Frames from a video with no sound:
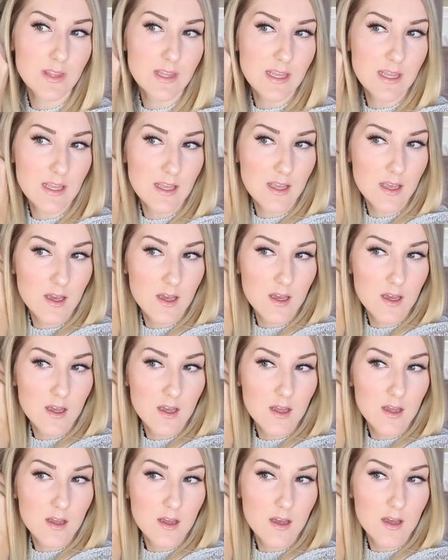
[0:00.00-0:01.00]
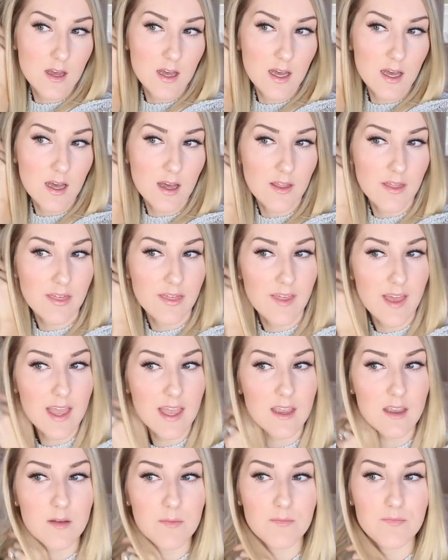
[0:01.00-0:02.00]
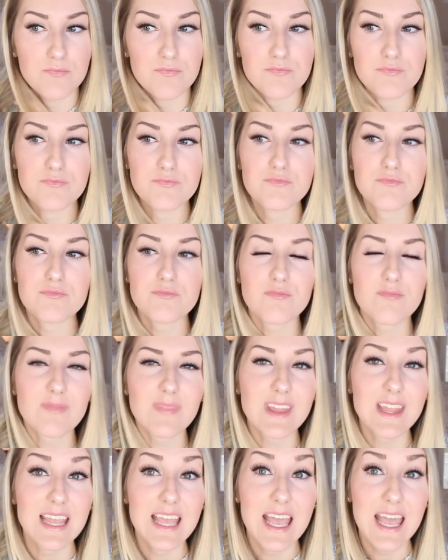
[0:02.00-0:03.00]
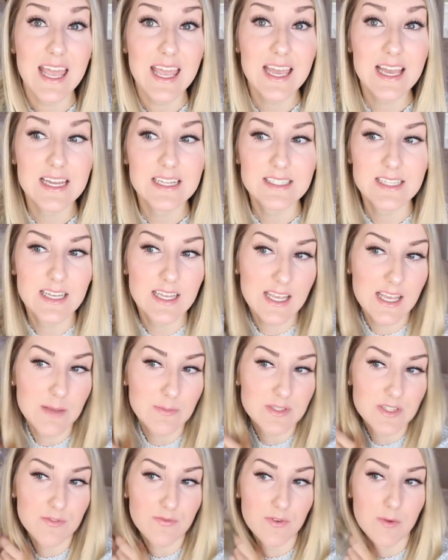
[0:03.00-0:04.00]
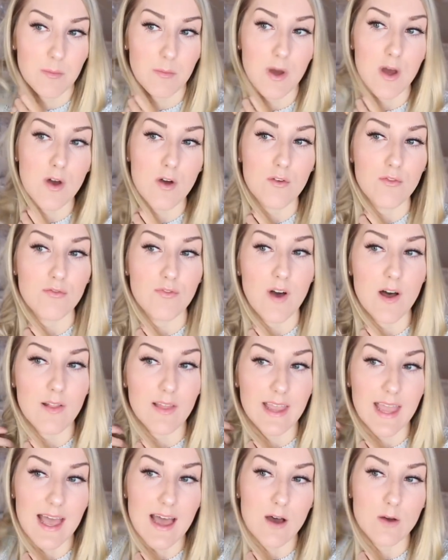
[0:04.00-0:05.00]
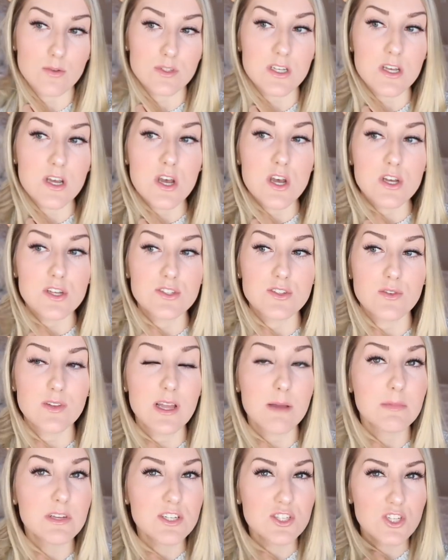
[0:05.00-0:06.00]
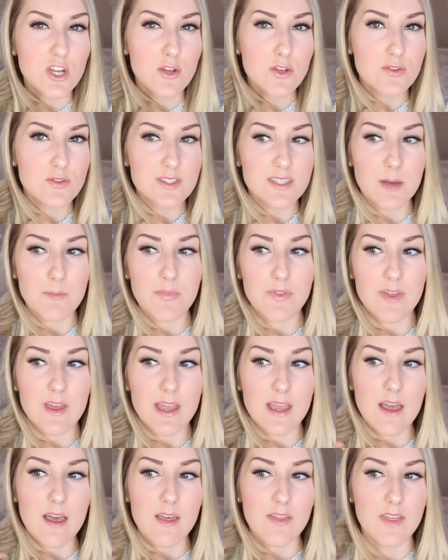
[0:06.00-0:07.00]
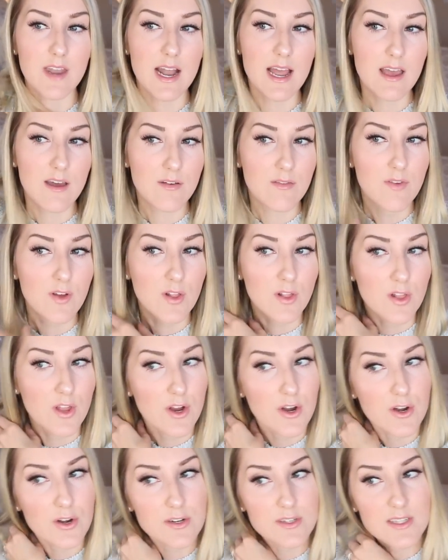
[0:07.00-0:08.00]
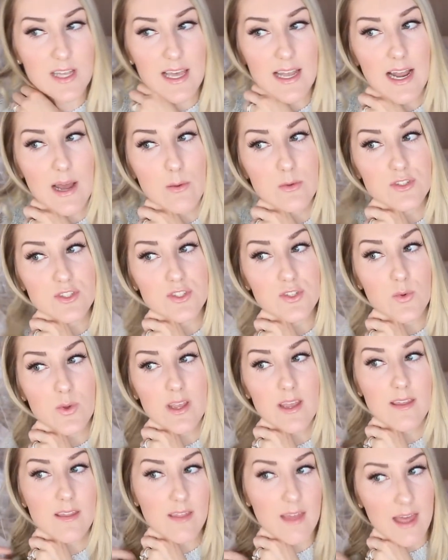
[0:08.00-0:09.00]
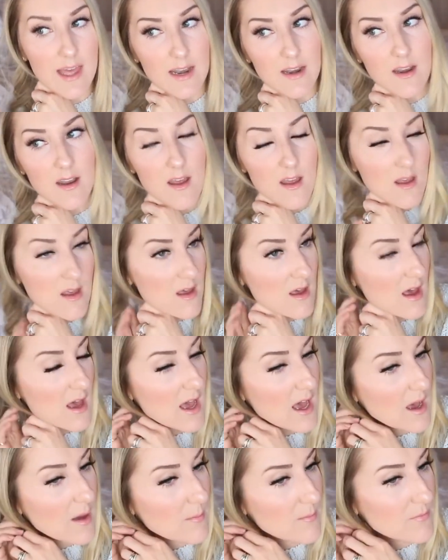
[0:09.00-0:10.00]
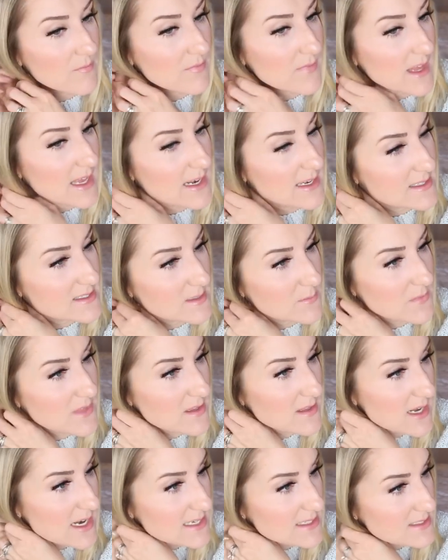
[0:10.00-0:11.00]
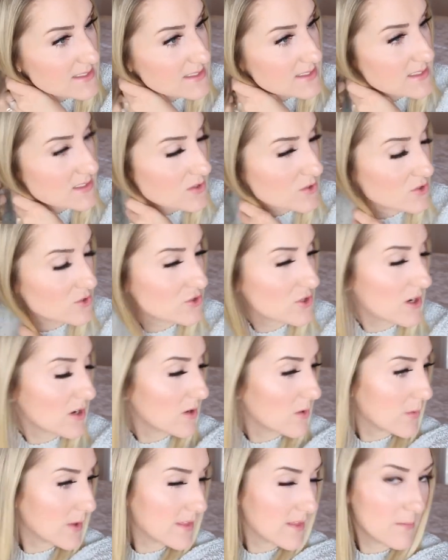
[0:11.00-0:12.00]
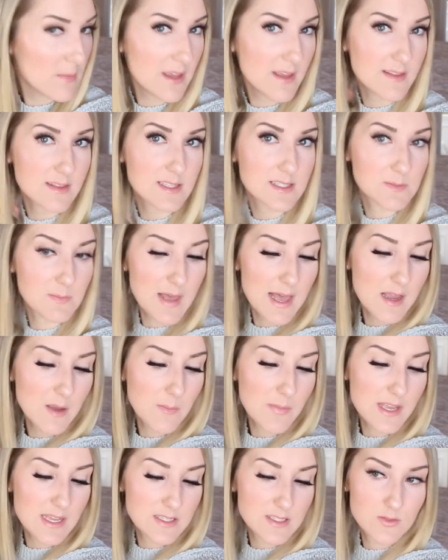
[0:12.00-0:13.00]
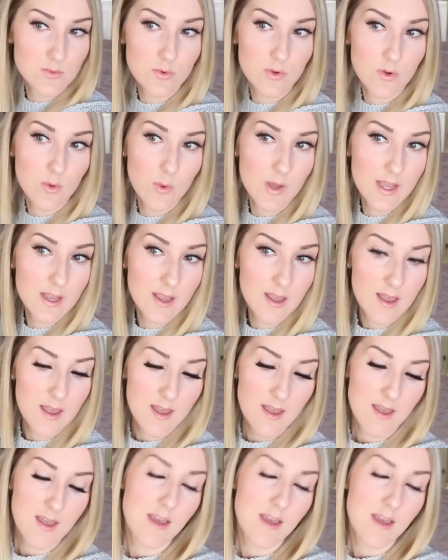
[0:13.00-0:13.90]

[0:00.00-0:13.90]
the thing, and it keeps it from falling out. So let me show you something that I have learned, and I was doing it then, and it's something that I still struggle with. Let me get this back piece real quick,